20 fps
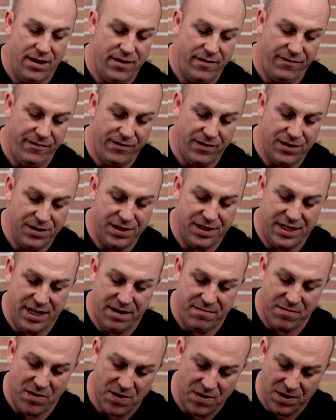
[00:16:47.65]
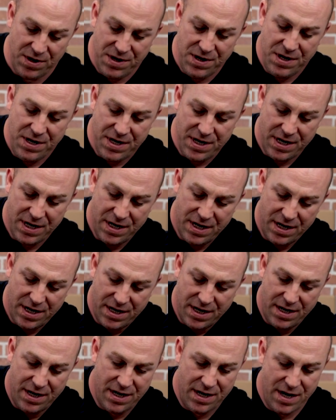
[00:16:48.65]
the first Z motor
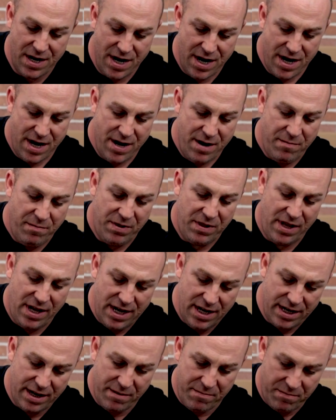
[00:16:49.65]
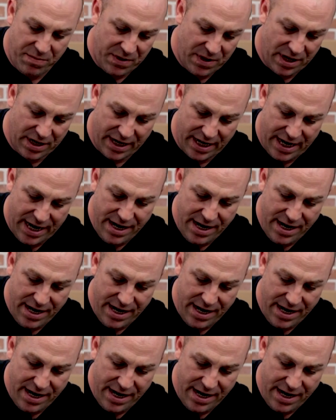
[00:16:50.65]
plug and plug it